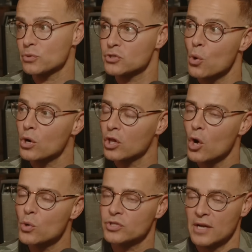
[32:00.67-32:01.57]
you guys were so
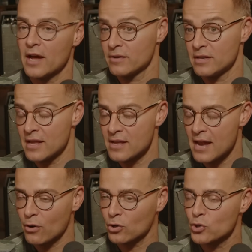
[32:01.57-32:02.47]
close and how
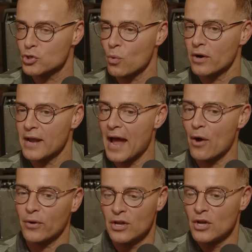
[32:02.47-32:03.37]
and how close you are
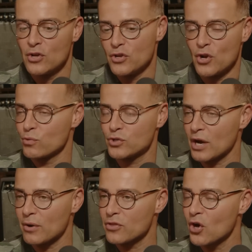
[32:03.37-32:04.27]
now and you know
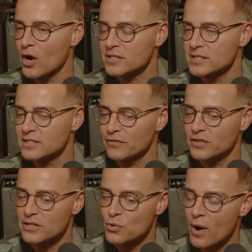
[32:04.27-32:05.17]
sharing thoughts and
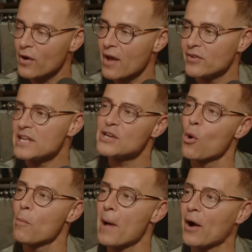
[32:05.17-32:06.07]
stuff? Did you ever have an
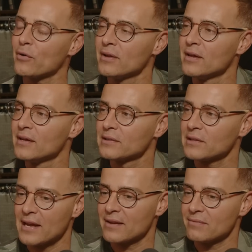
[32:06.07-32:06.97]
ego about
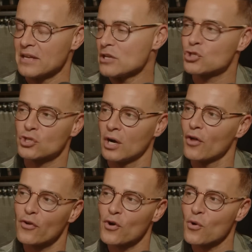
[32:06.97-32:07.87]
like each
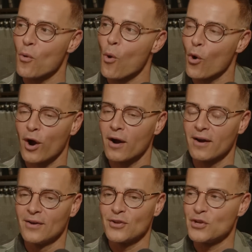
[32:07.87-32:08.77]
other
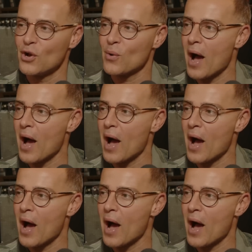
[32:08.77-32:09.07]
or you